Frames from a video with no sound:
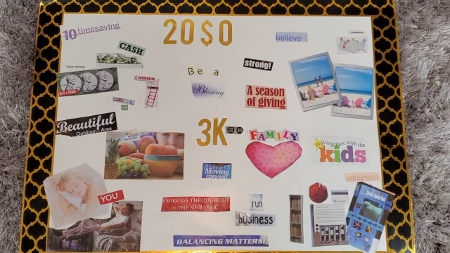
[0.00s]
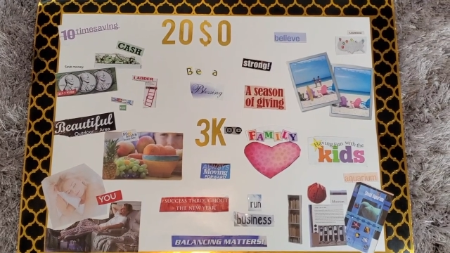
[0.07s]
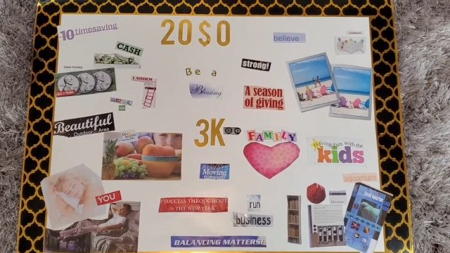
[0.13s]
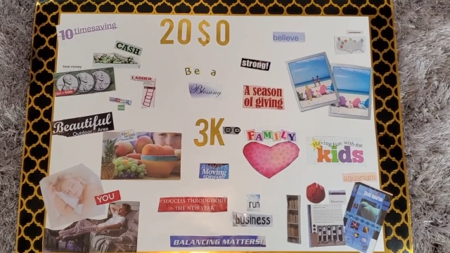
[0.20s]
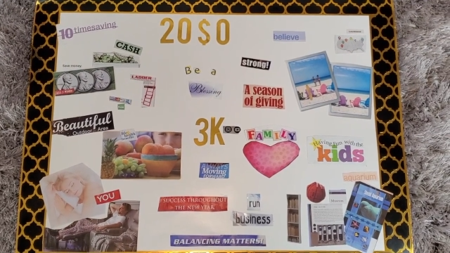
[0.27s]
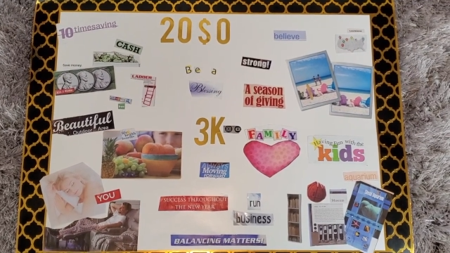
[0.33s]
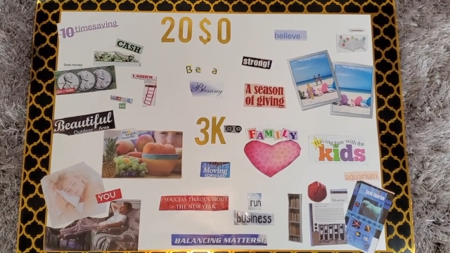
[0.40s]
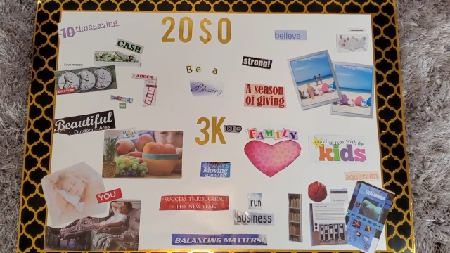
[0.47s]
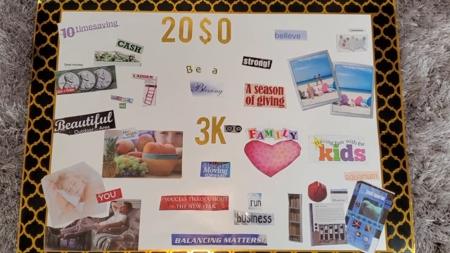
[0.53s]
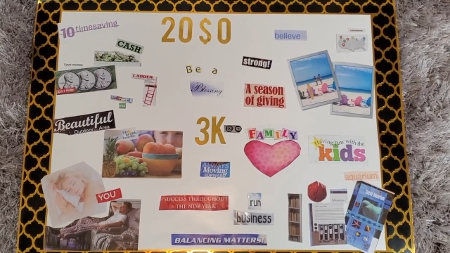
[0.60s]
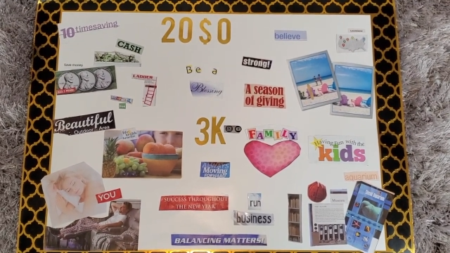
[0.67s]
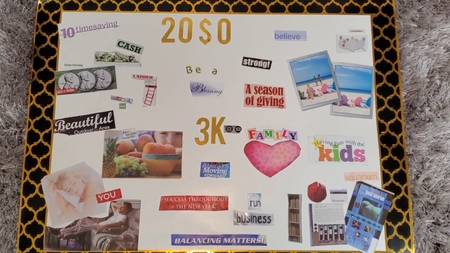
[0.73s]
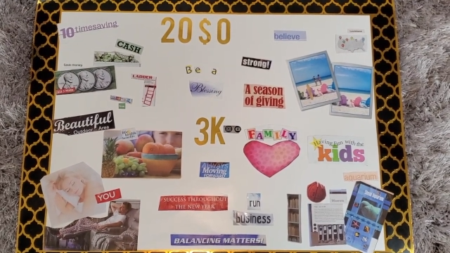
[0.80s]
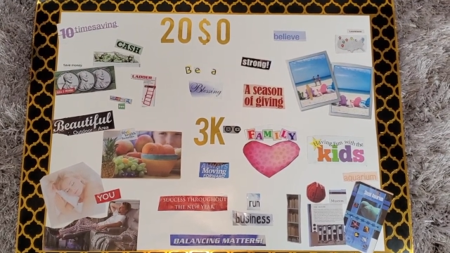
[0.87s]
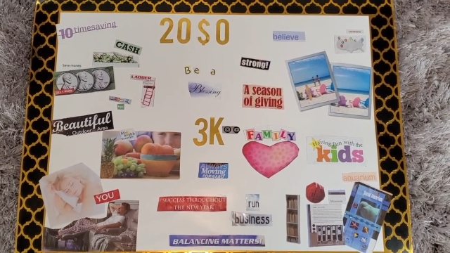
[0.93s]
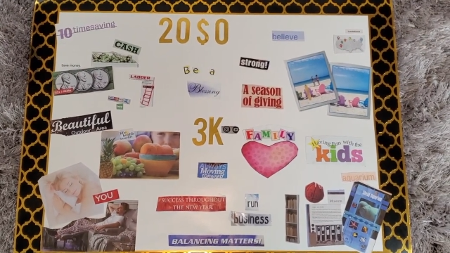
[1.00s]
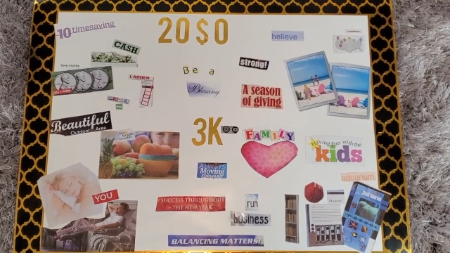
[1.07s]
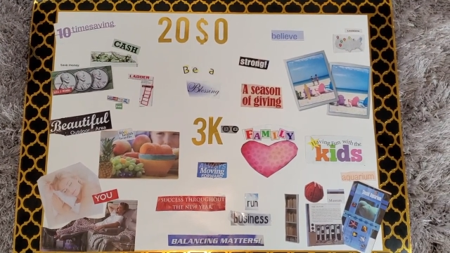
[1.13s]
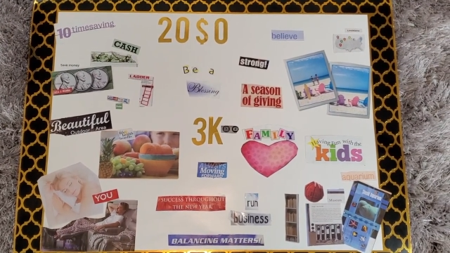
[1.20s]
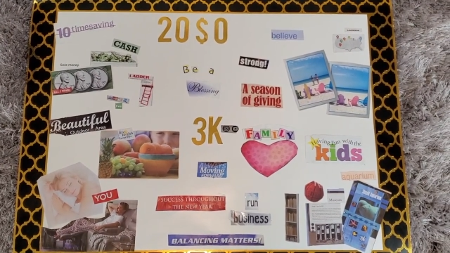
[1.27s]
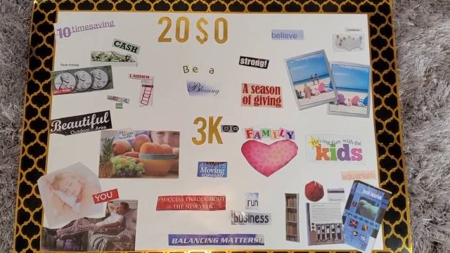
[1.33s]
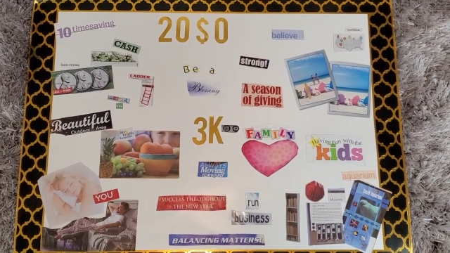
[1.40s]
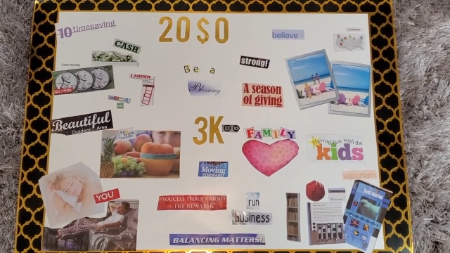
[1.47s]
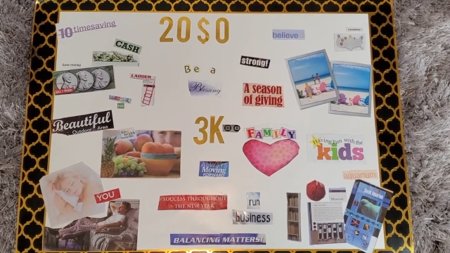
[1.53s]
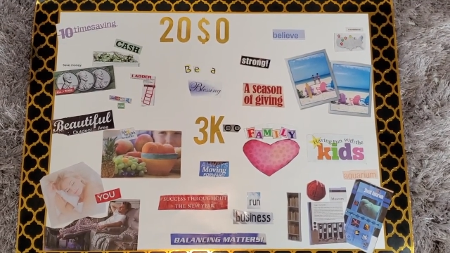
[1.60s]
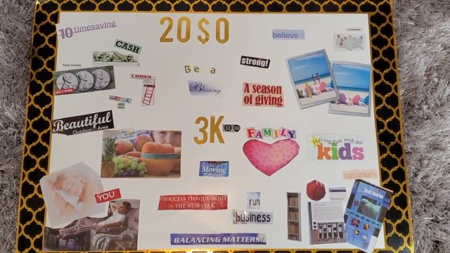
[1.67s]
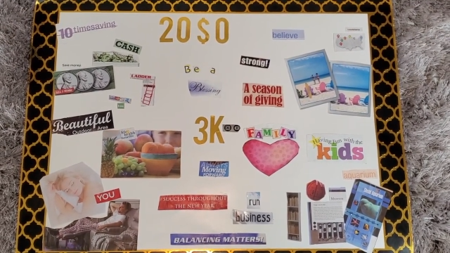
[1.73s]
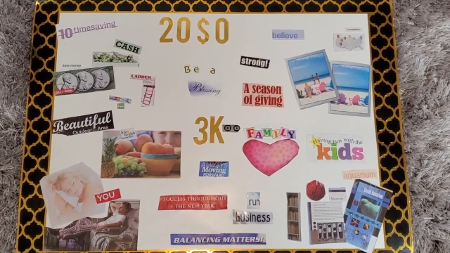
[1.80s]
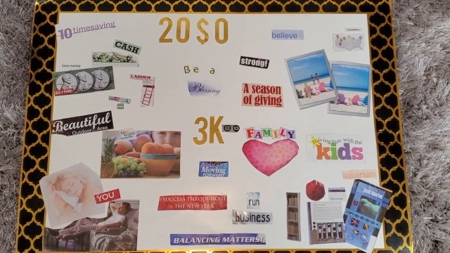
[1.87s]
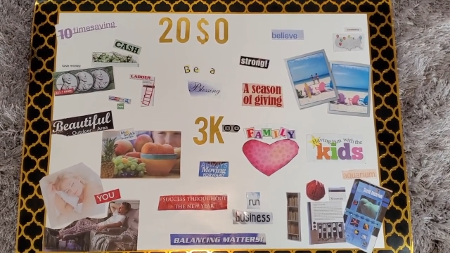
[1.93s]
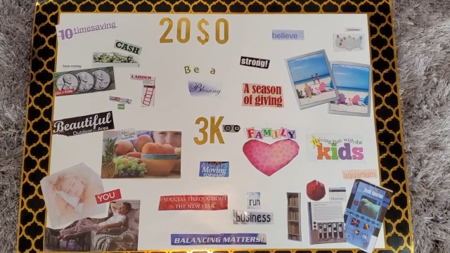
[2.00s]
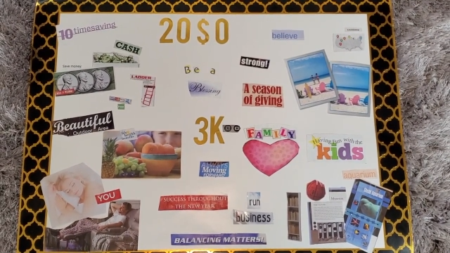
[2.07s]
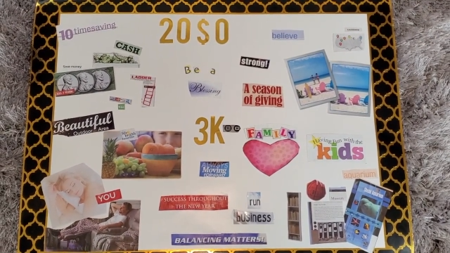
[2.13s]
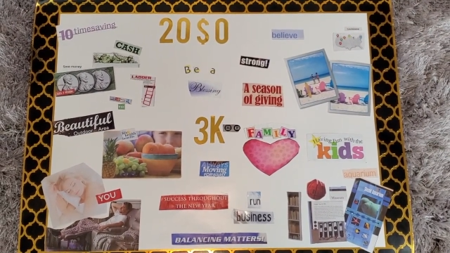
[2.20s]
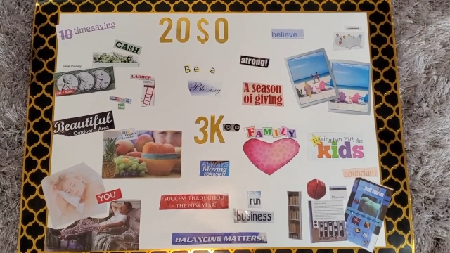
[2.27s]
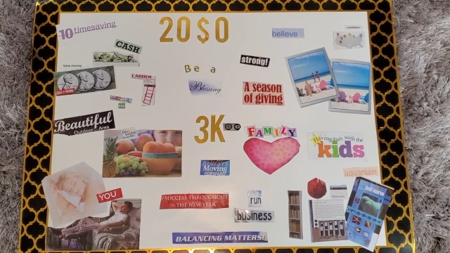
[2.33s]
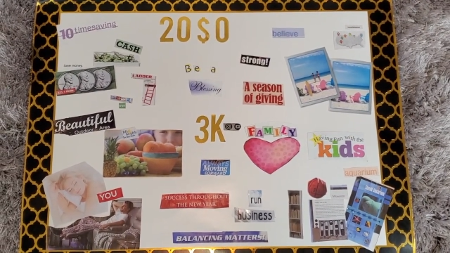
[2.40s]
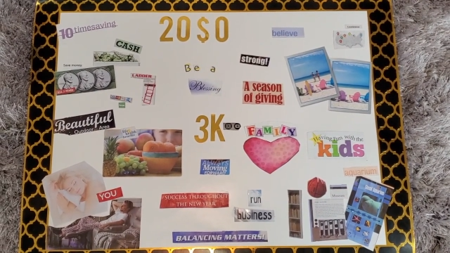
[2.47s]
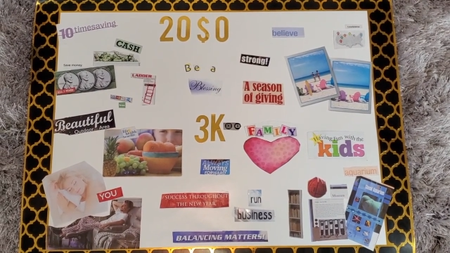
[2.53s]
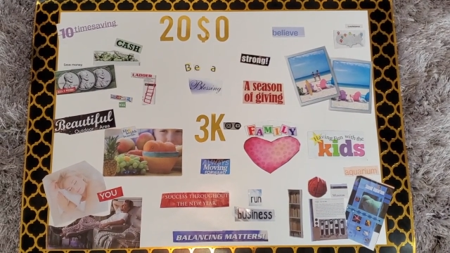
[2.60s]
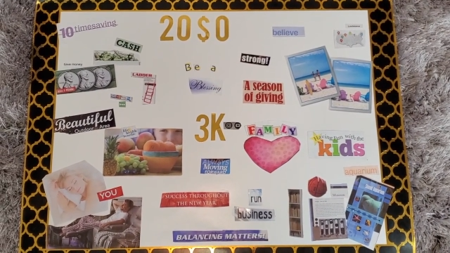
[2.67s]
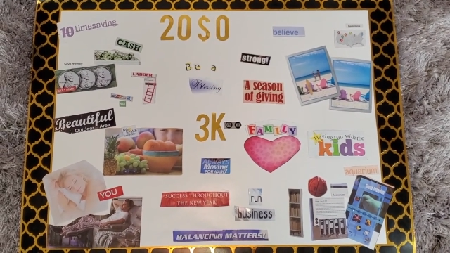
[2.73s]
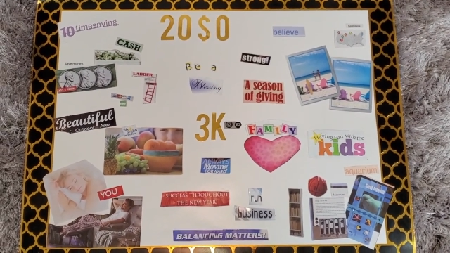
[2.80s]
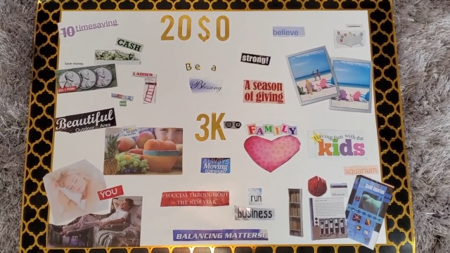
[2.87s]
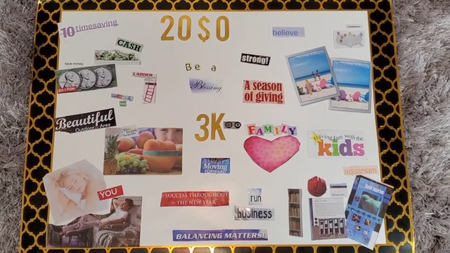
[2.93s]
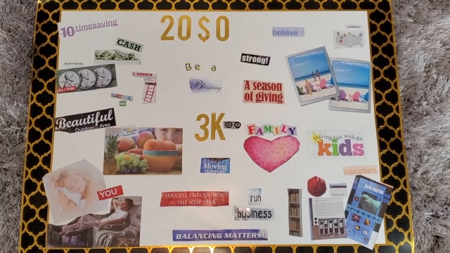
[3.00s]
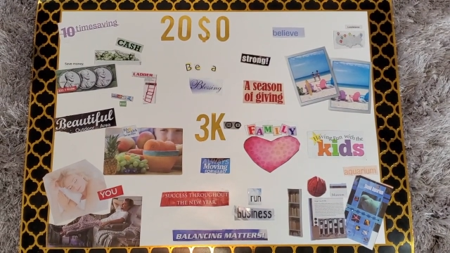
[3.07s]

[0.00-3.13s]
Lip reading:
(no speaker visible)